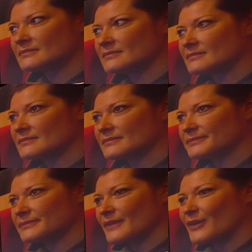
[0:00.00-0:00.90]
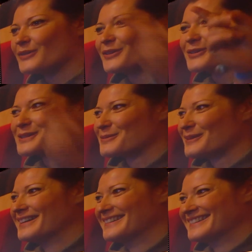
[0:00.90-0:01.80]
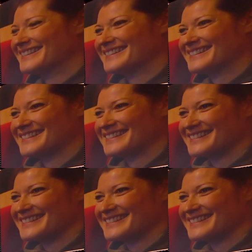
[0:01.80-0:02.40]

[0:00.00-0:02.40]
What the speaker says: this logic game, but